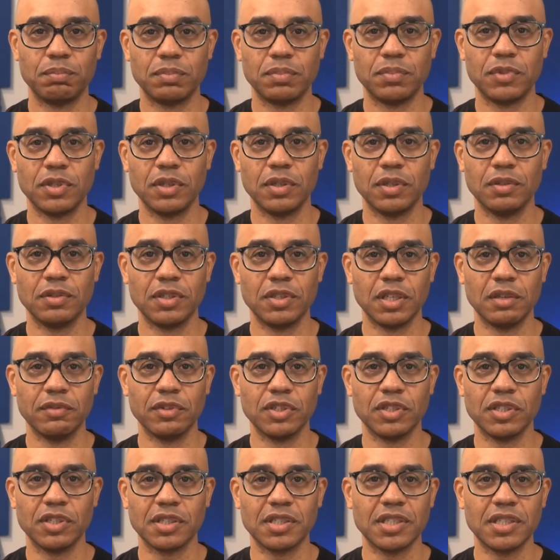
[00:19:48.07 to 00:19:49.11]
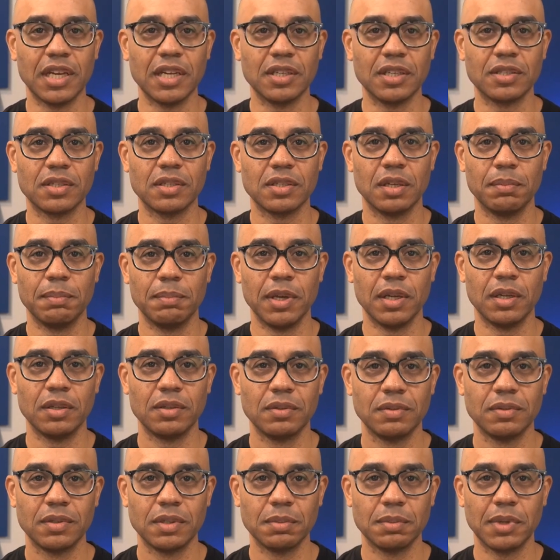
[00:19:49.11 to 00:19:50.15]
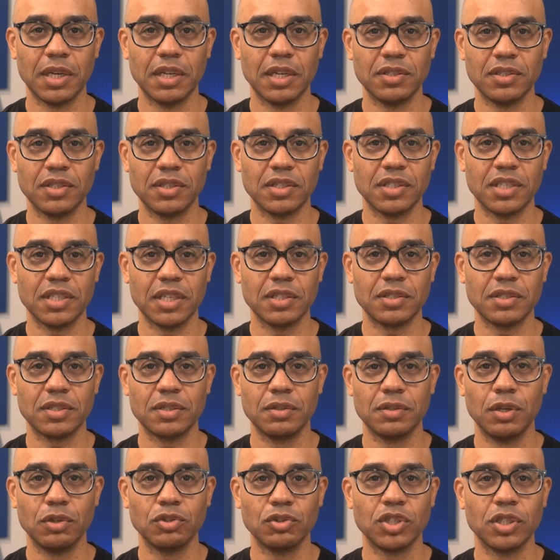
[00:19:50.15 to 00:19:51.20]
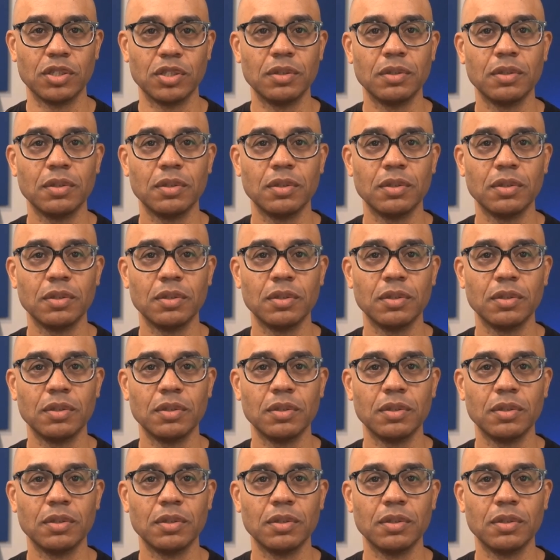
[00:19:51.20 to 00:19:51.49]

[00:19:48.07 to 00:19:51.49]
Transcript: to to give it success, um, some kind of success notion?